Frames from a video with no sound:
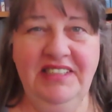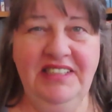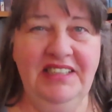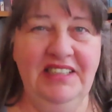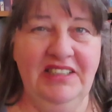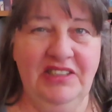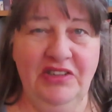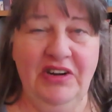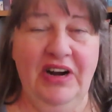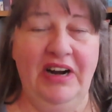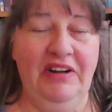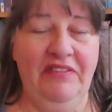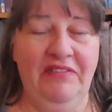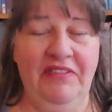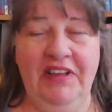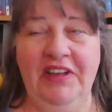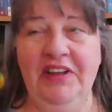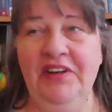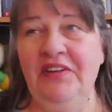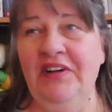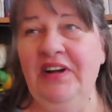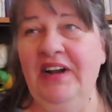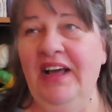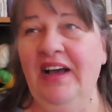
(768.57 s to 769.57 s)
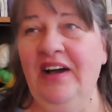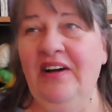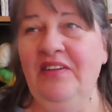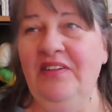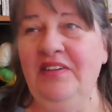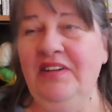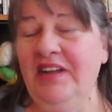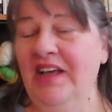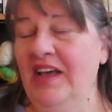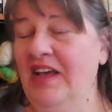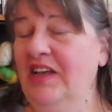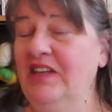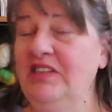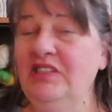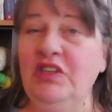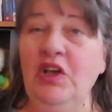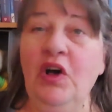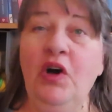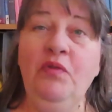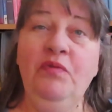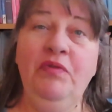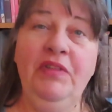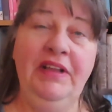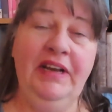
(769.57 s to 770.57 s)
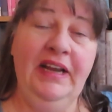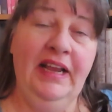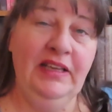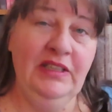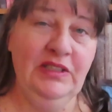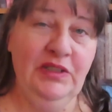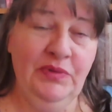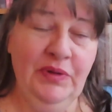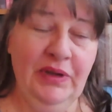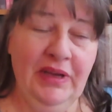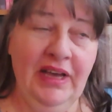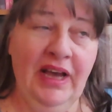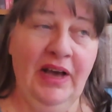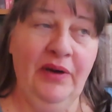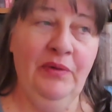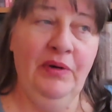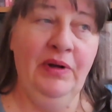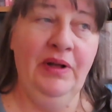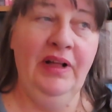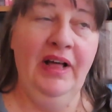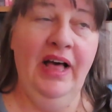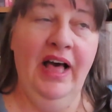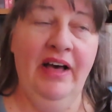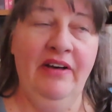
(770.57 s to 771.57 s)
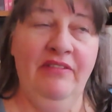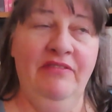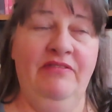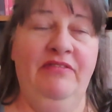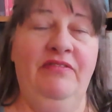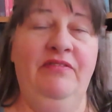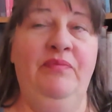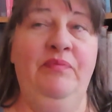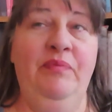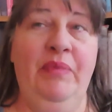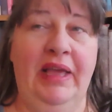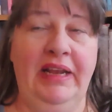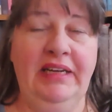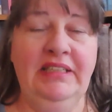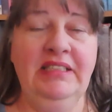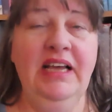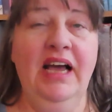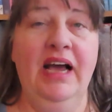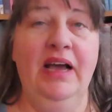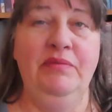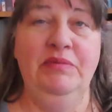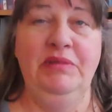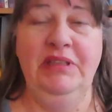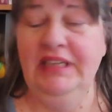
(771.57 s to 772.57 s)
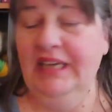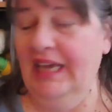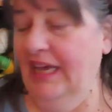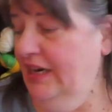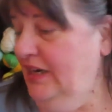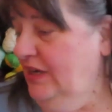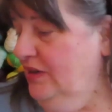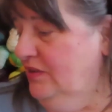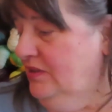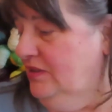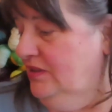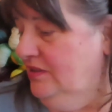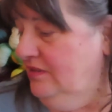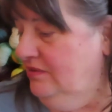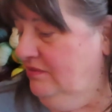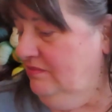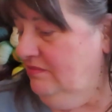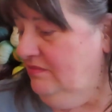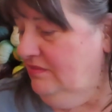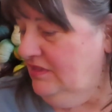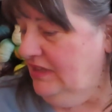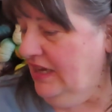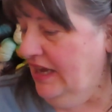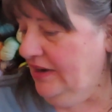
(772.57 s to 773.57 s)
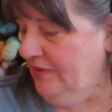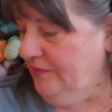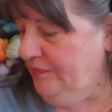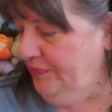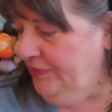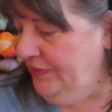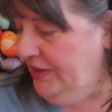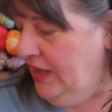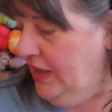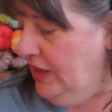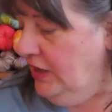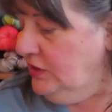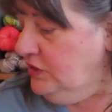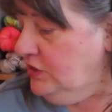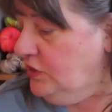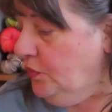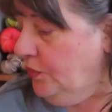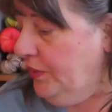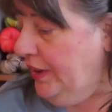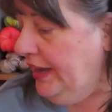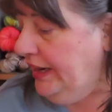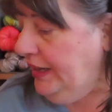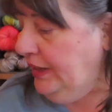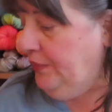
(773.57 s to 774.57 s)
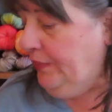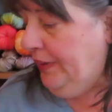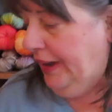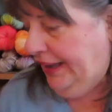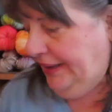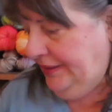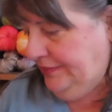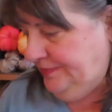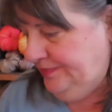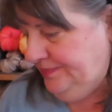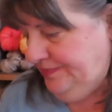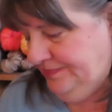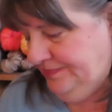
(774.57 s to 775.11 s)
try to figure it out. So hopefully next week I will have made time to get it done. So anyway,